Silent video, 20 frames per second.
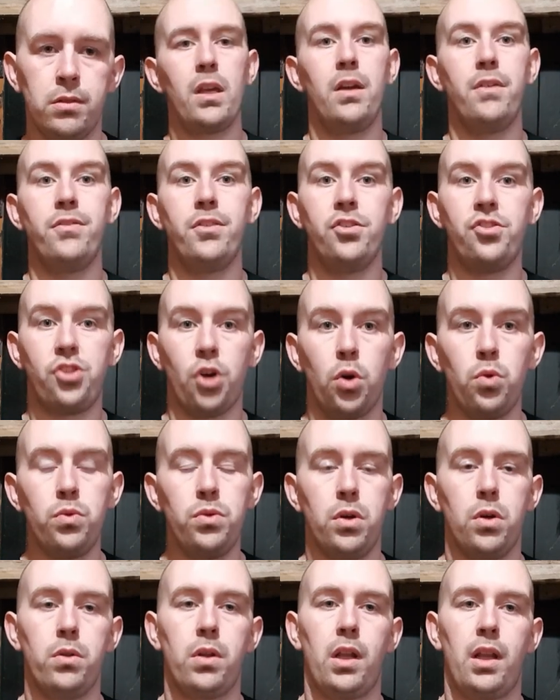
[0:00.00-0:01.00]
If you don't
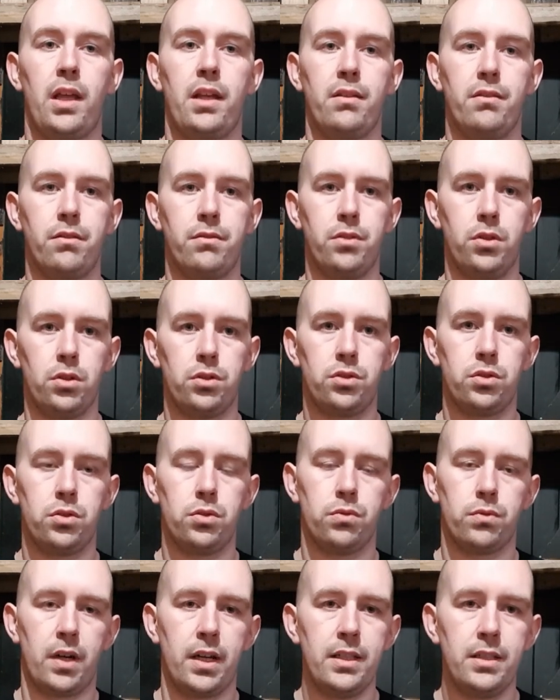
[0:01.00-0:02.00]
know the length of your
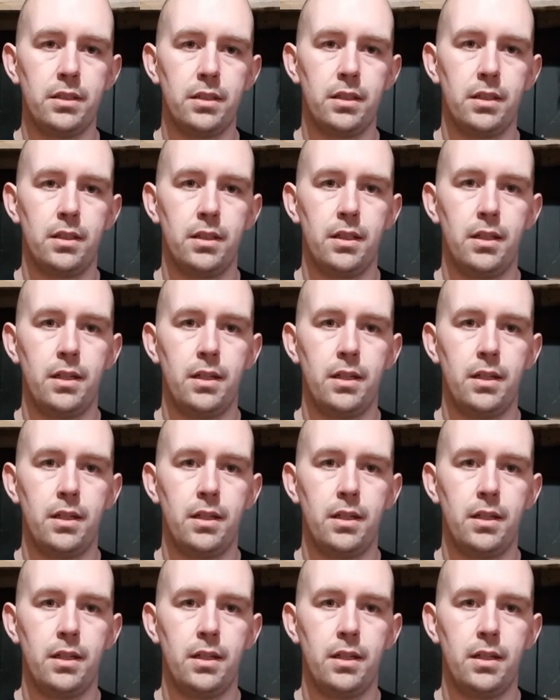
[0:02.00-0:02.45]
tool rest,